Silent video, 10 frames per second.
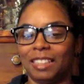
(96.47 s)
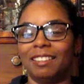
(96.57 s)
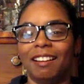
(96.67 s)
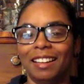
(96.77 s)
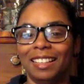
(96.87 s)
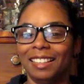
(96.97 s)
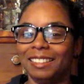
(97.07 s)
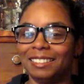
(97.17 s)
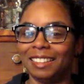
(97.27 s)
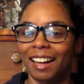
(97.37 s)
It got a
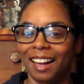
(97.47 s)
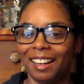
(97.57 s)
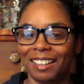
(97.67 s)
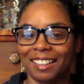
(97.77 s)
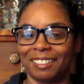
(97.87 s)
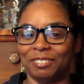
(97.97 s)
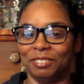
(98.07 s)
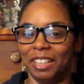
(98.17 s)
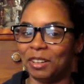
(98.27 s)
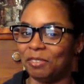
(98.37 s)
little dark
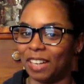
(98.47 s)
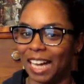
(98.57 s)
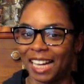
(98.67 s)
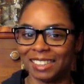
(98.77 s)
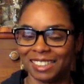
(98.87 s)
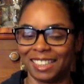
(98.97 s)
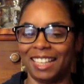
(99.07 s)
very fast,